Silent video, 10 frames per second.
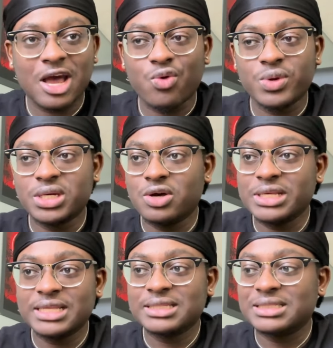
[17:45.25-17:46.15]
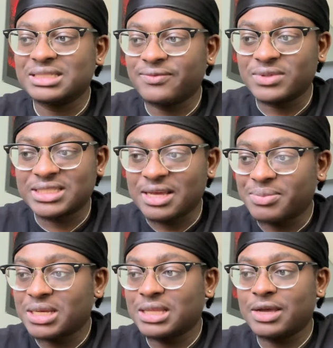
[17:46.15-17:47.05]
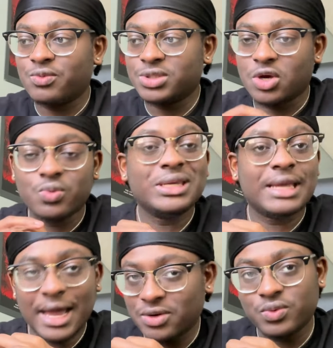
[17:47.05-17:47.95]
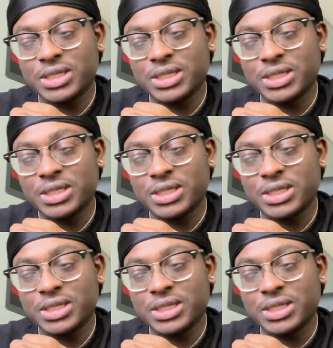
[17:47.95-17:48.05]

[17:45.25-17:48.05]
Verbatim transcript: We know that this is it for Teppei. Like yo, we gotta win.